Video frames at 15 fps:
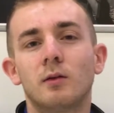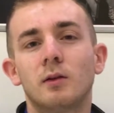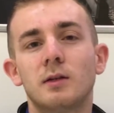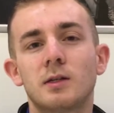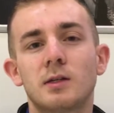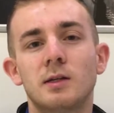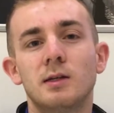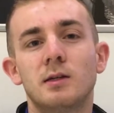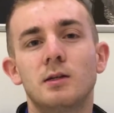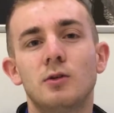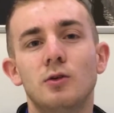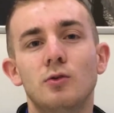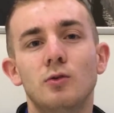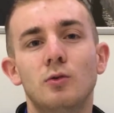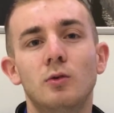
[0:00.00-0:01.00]
listening
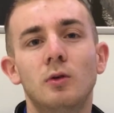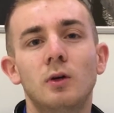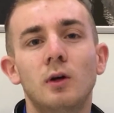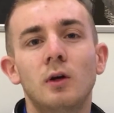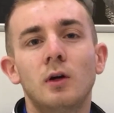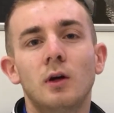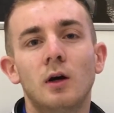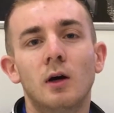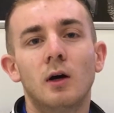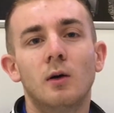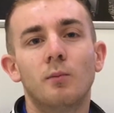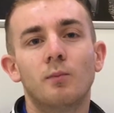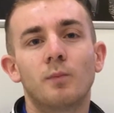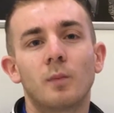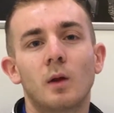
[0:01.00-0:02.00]
to
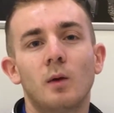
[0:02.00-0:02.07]
um,